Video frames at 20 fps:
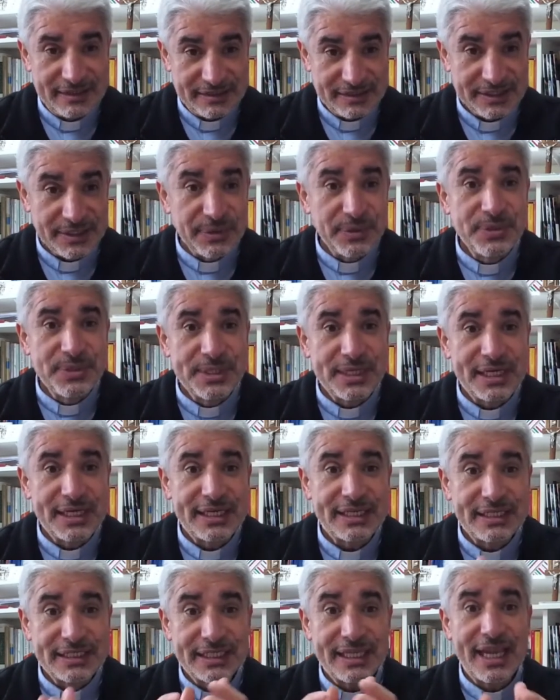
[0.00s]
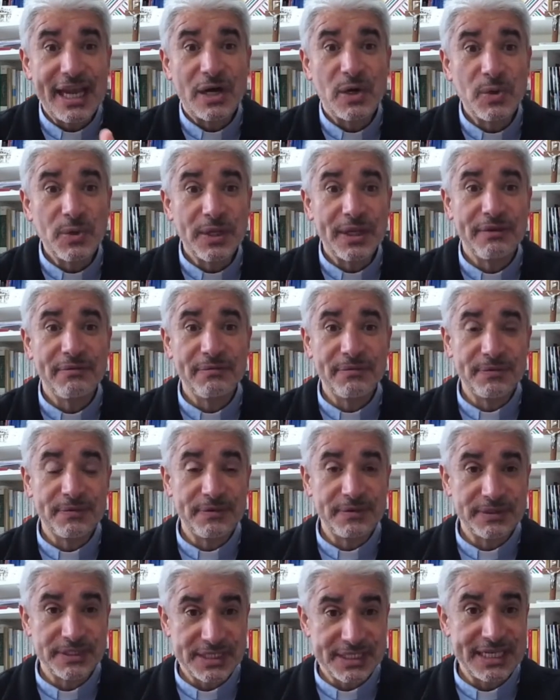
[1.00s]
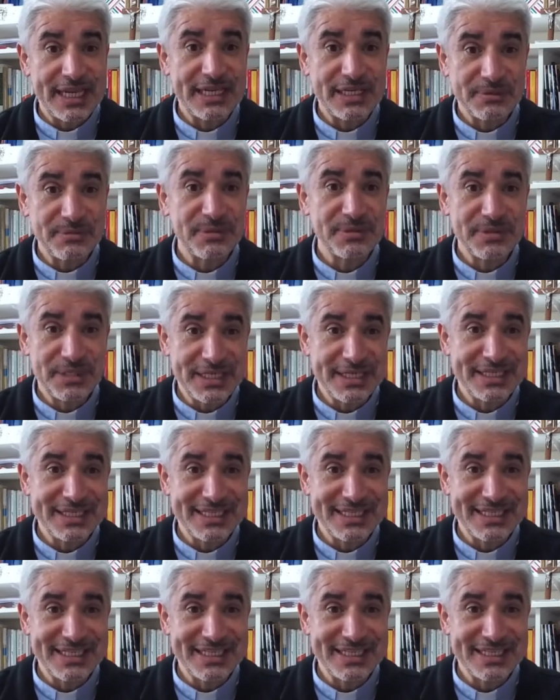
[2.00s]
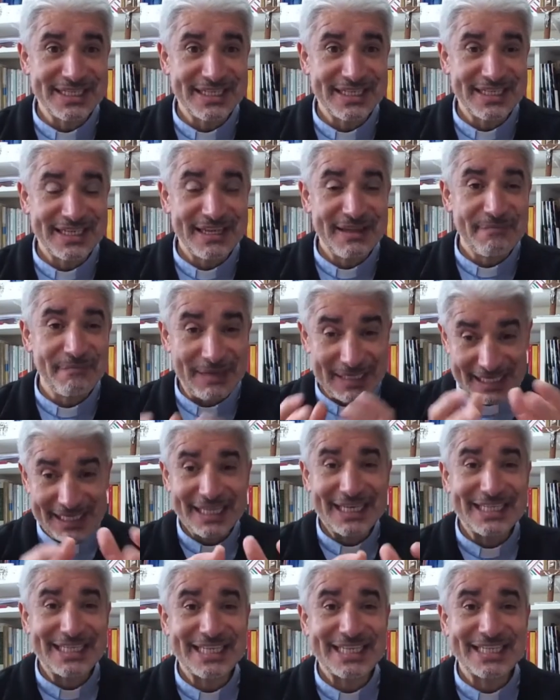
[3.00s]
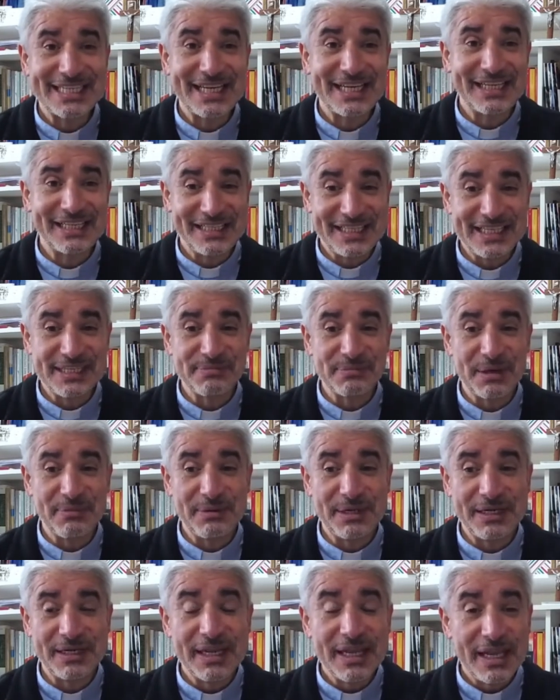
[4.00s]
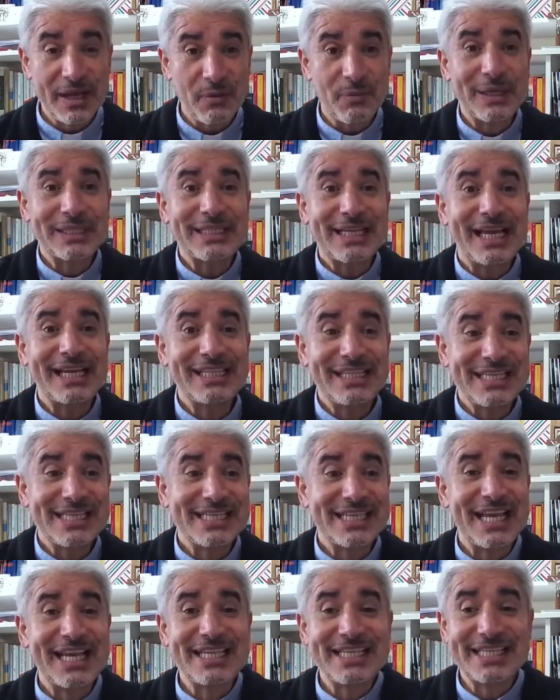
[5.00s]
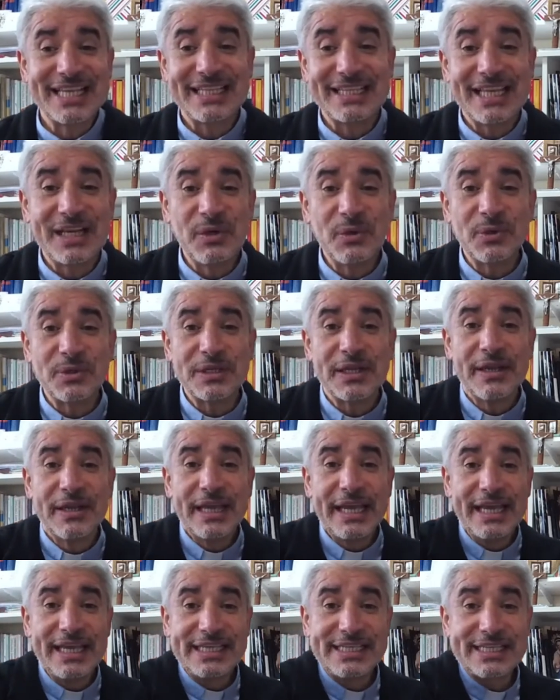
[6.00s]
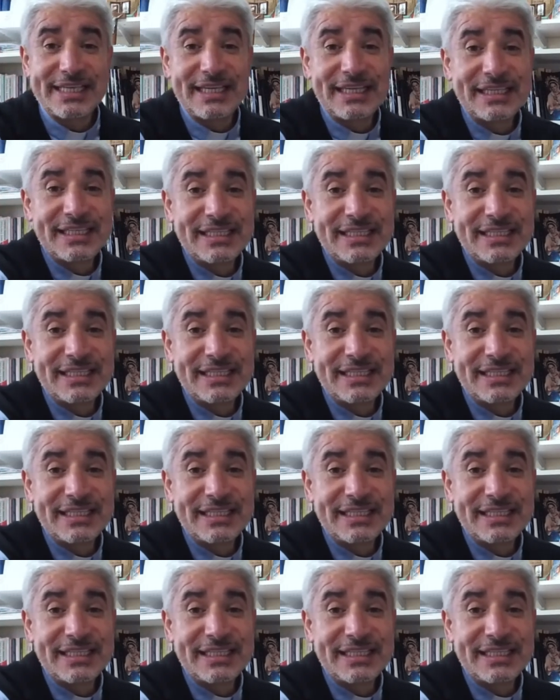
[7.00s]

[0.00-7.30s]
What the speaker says: Jerusalem, they are looking for signs from Jesus. But let us start at this moment, what kind of signs that the Lord is